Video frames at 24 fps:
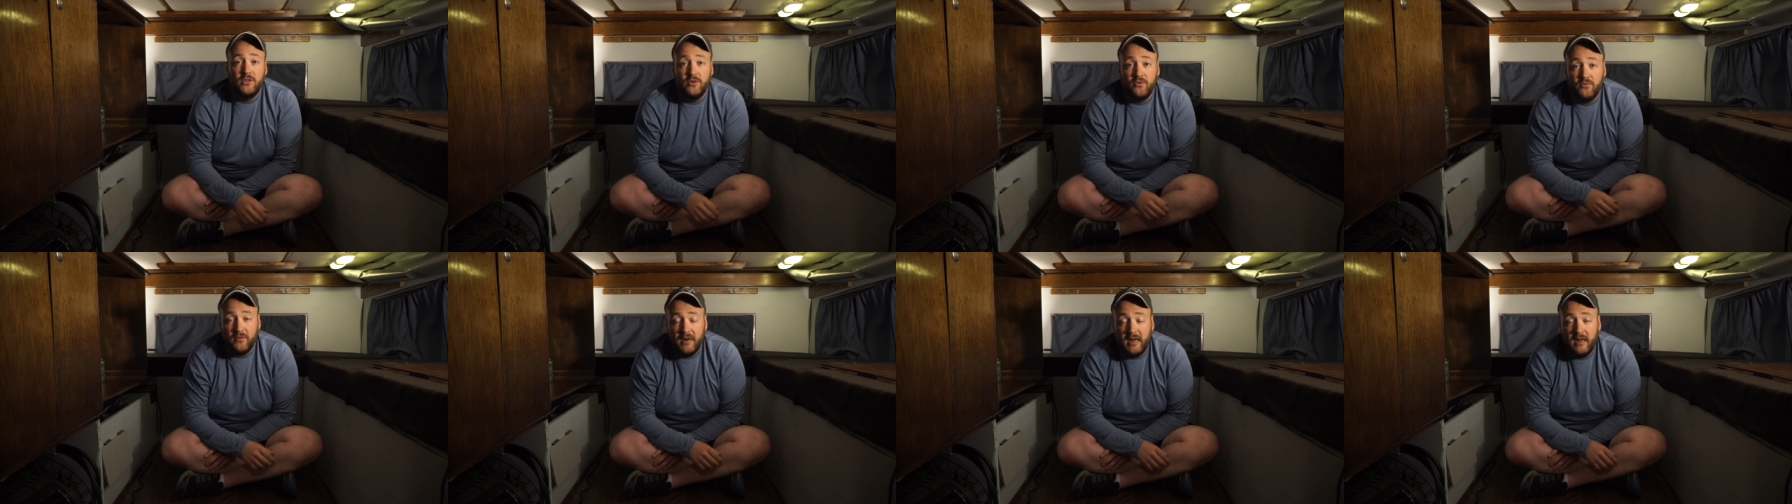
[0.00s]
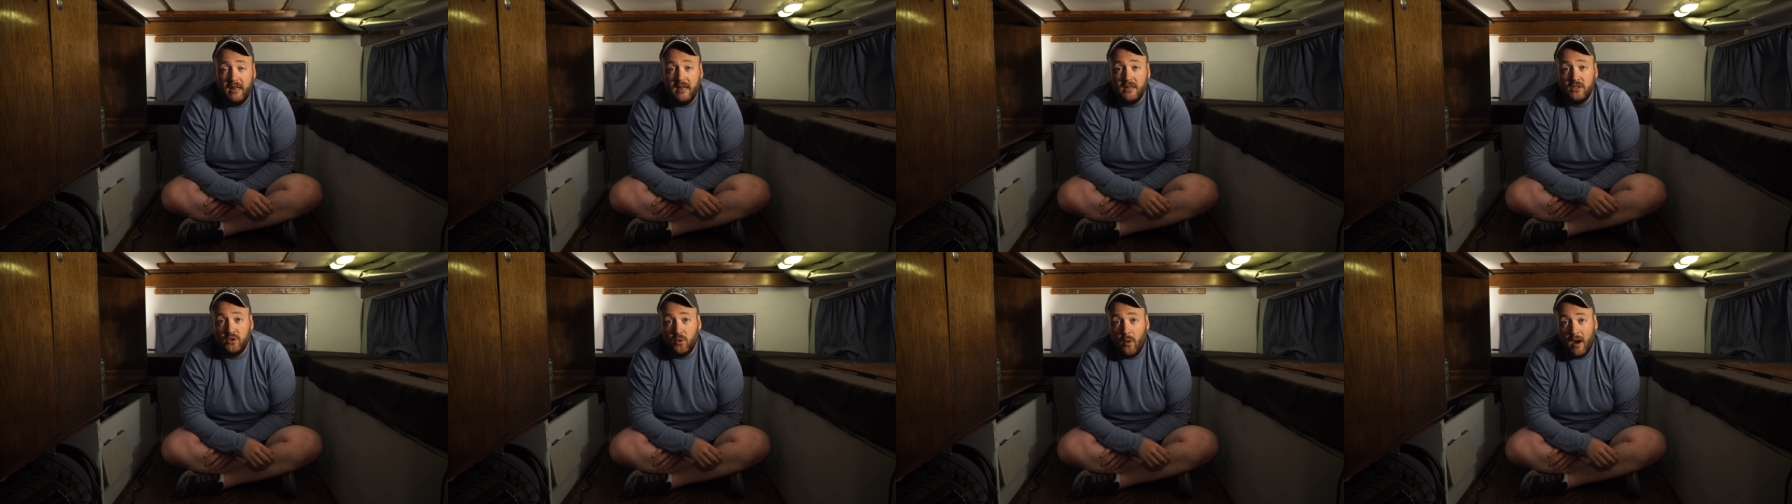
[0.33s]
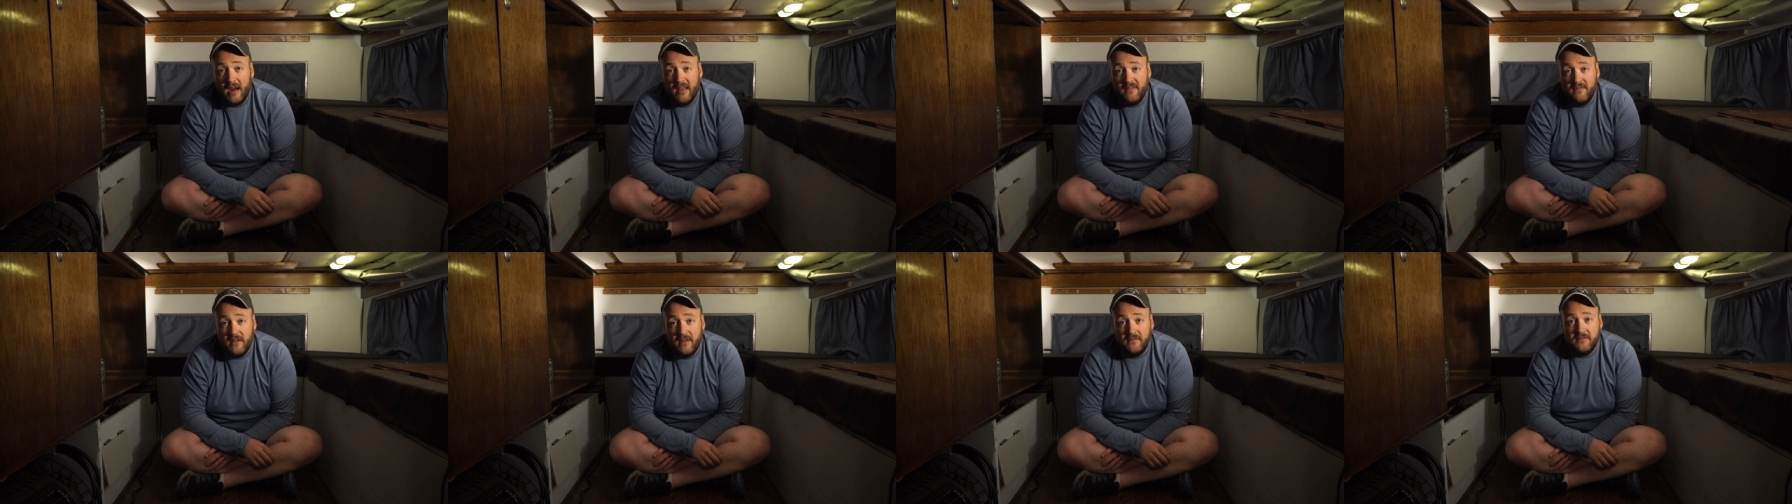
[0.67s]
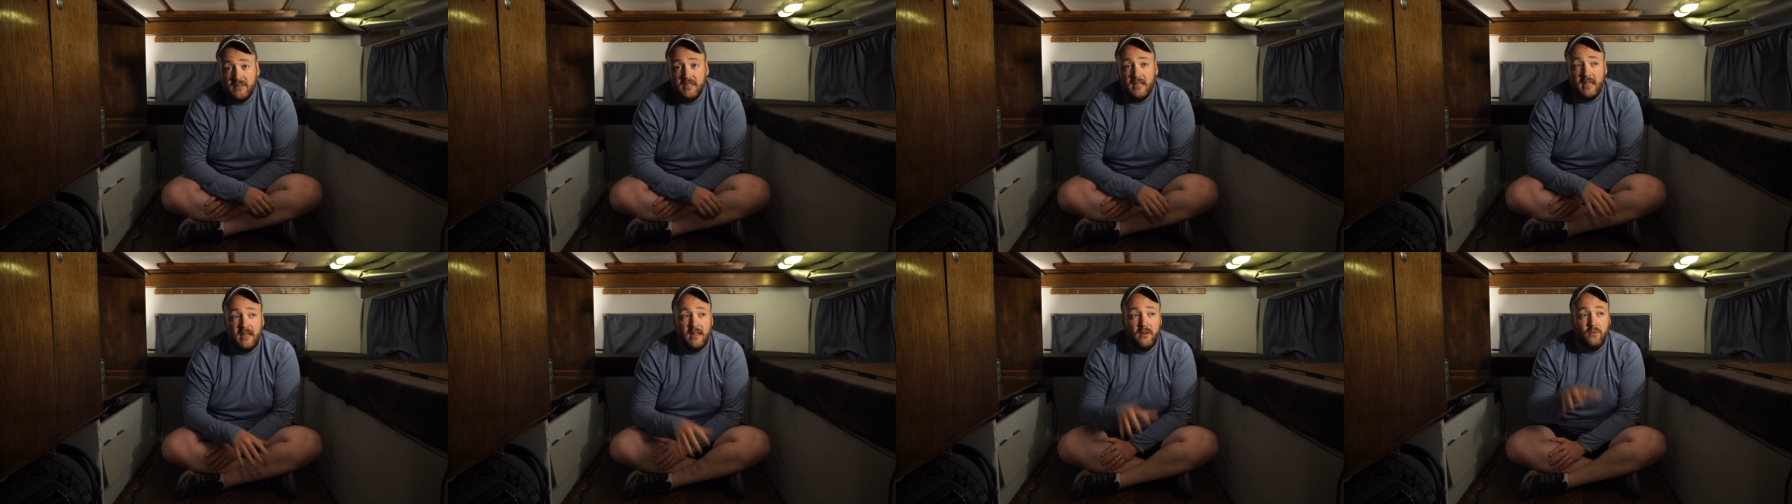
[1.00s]
to really
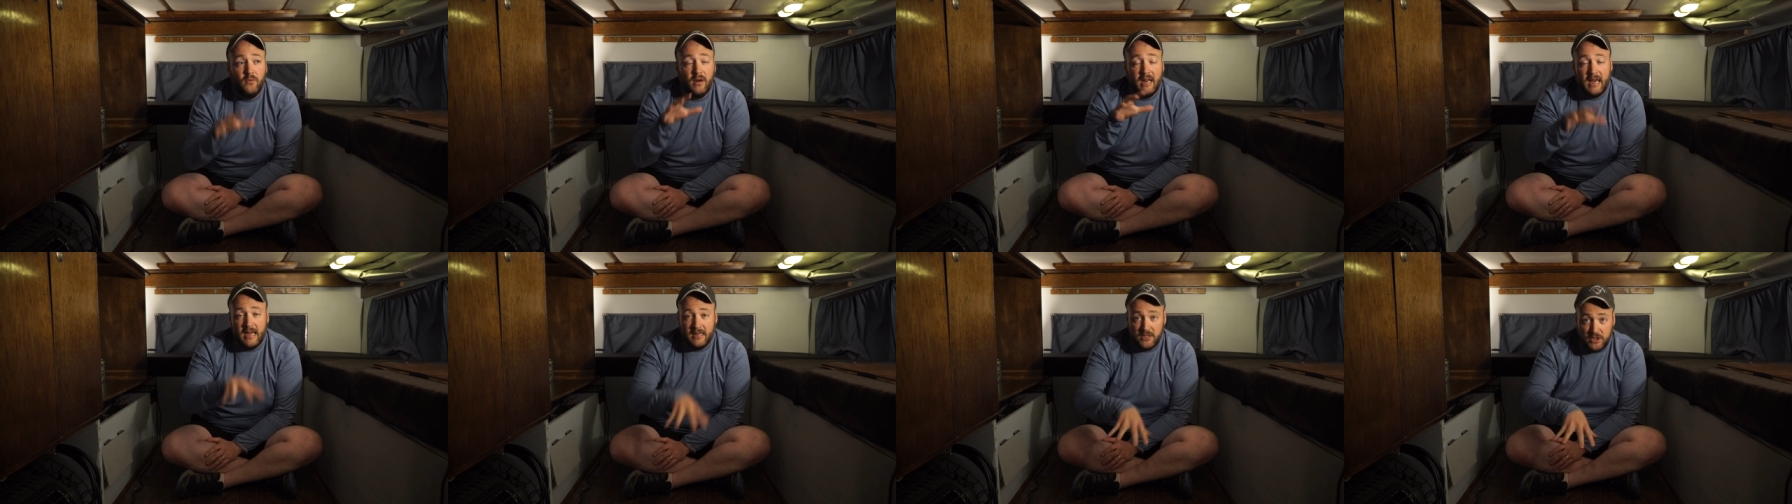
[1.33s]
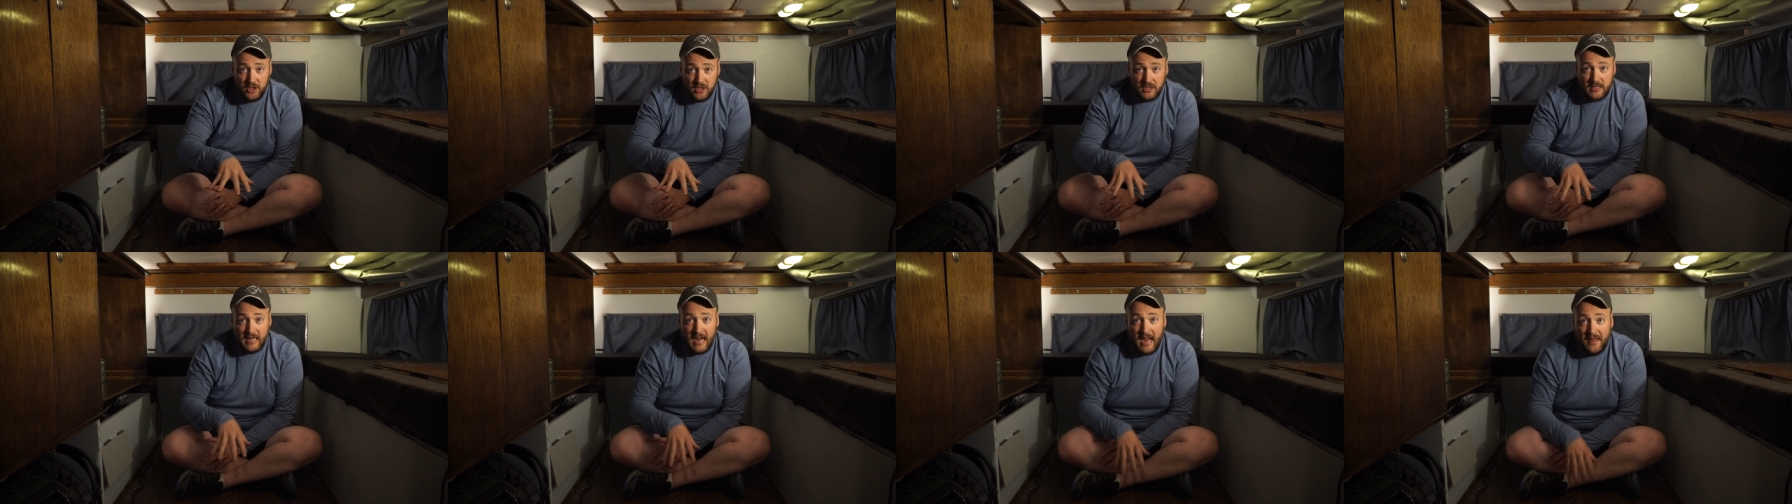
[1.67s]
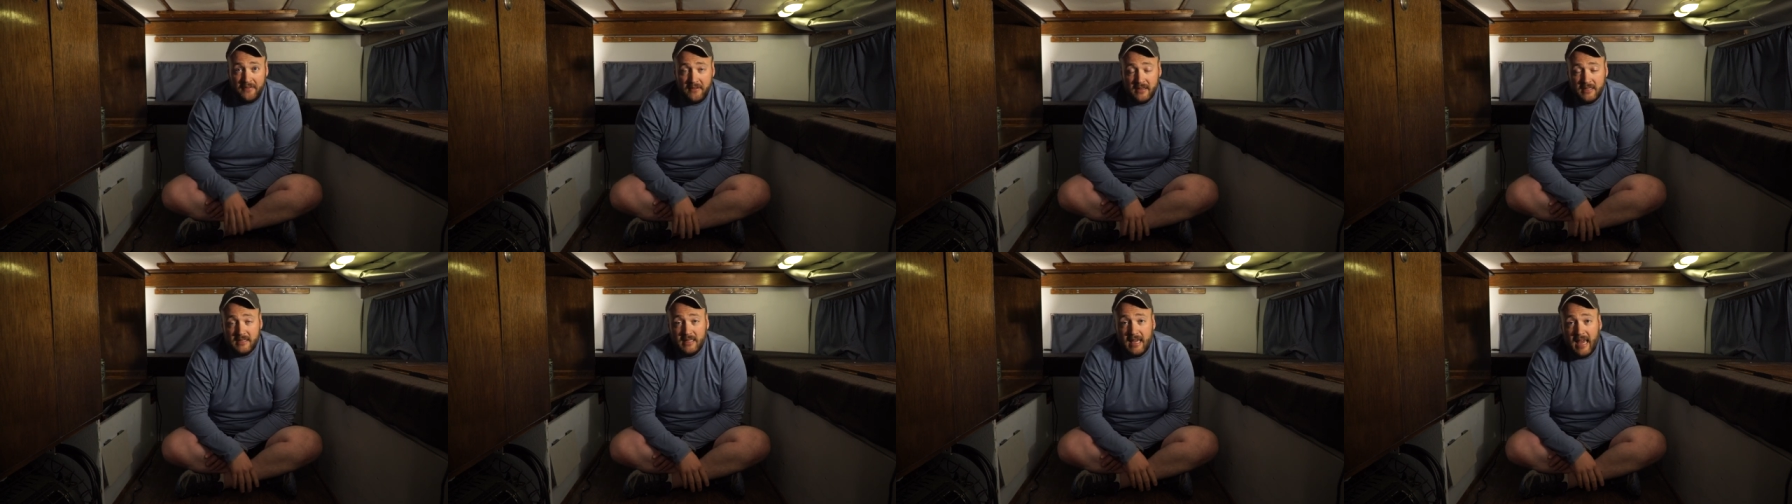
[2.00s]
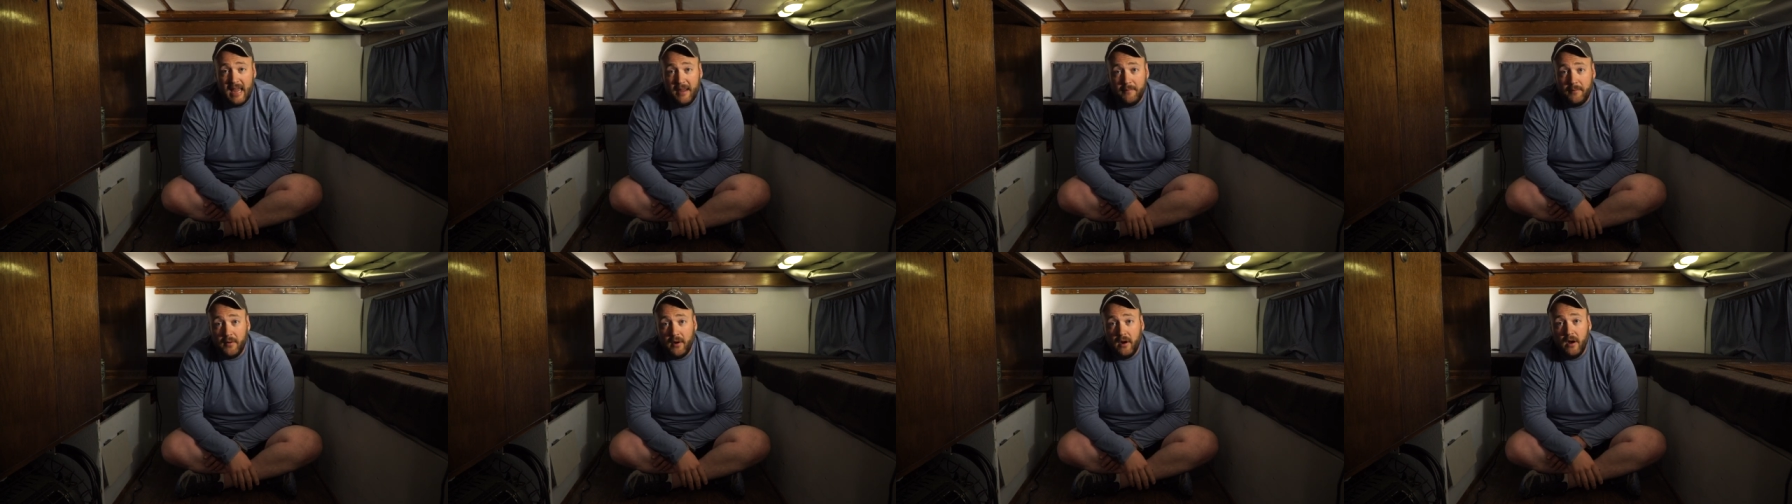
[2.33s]
2015 when I just got in this
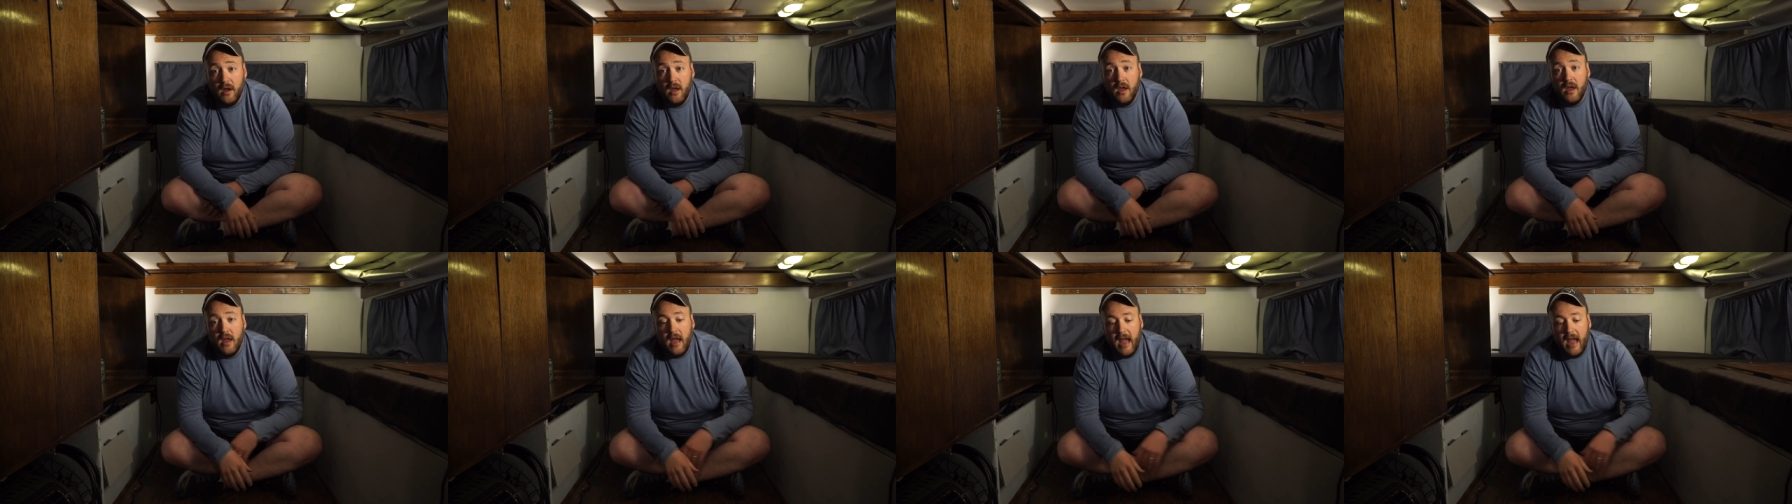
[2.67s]
camper